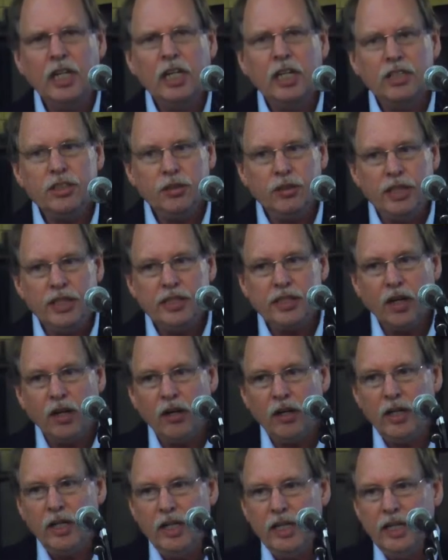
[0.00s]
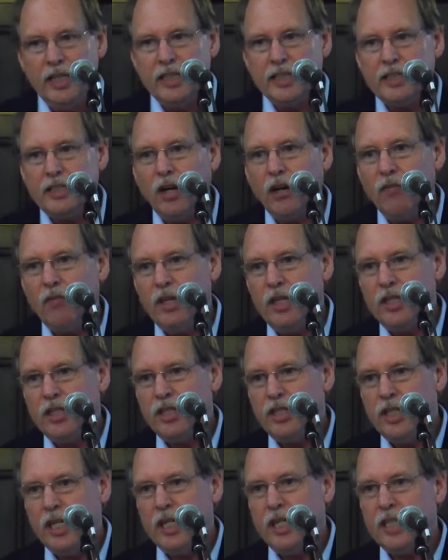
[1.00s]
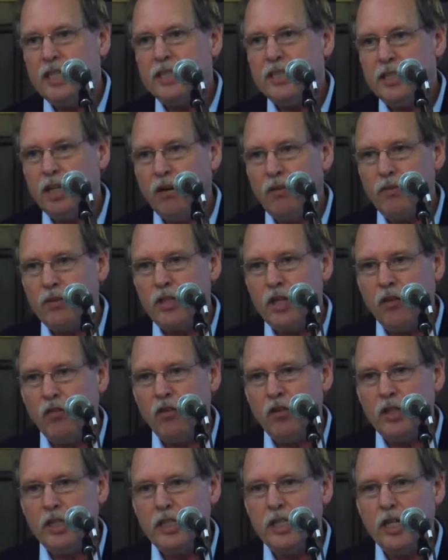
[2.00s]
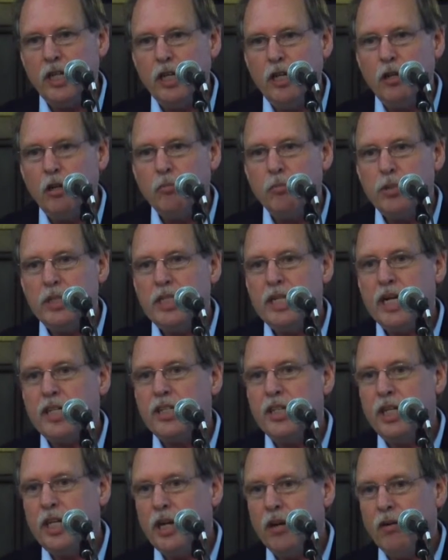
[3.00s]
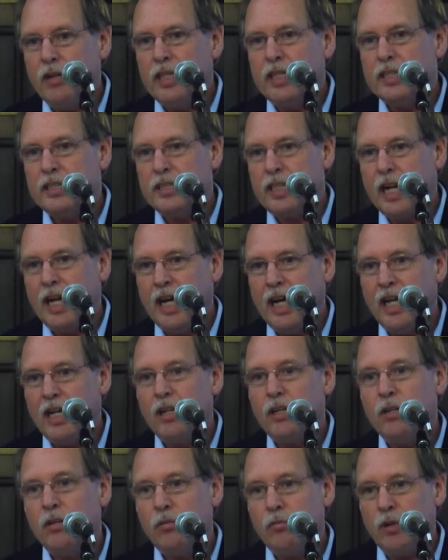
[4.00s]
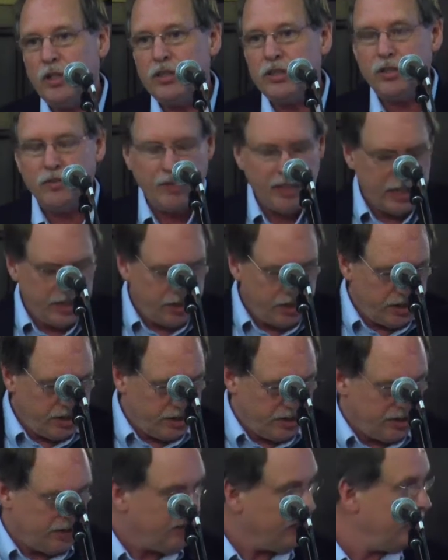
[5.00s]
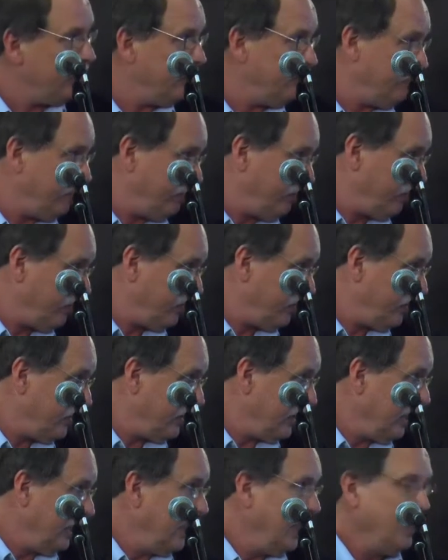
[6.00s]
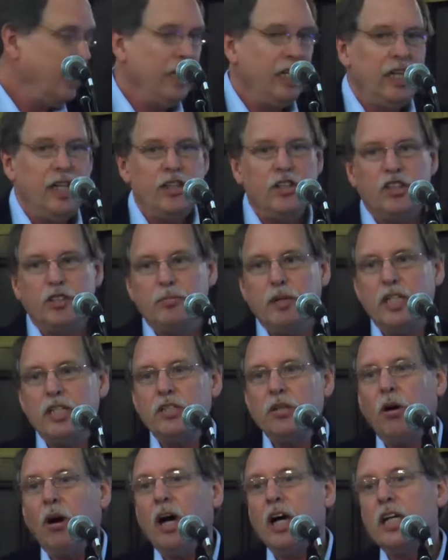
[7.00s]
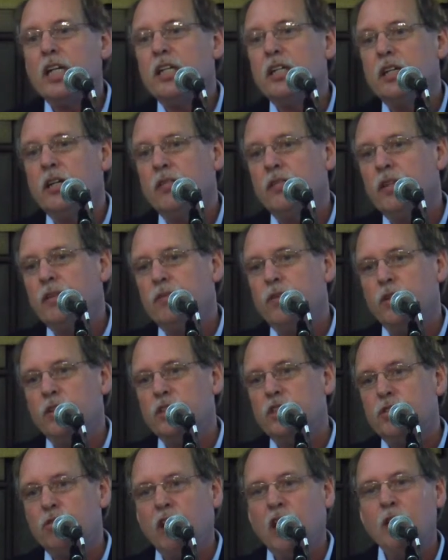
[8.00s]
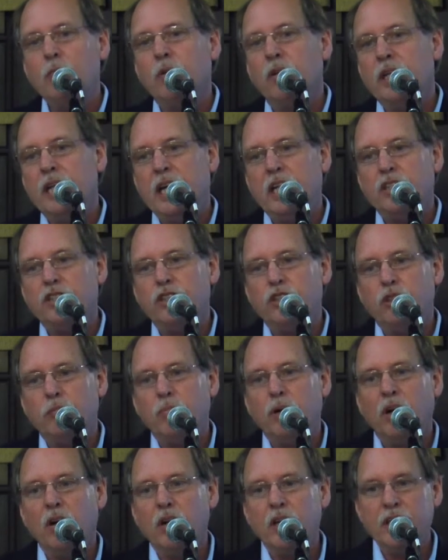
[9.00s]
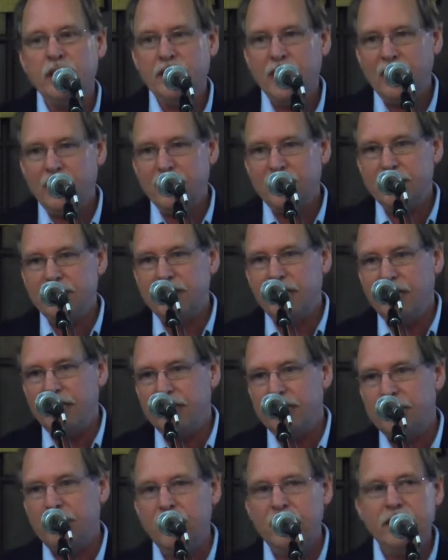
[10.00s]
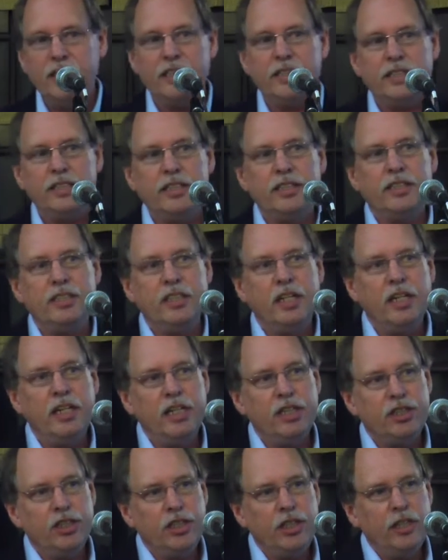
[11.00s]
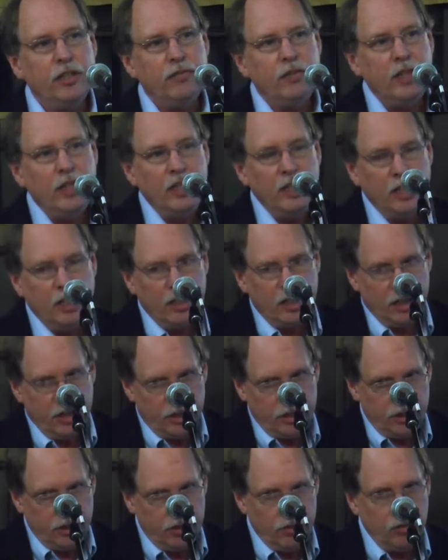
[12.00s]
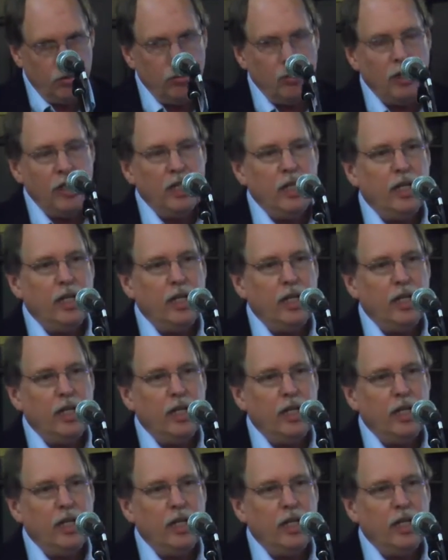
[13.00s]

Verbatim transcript: So these are self initiated, self governed protected areas on reservations. There's been talk of the first tribal national park in the United States, and this is an initiative to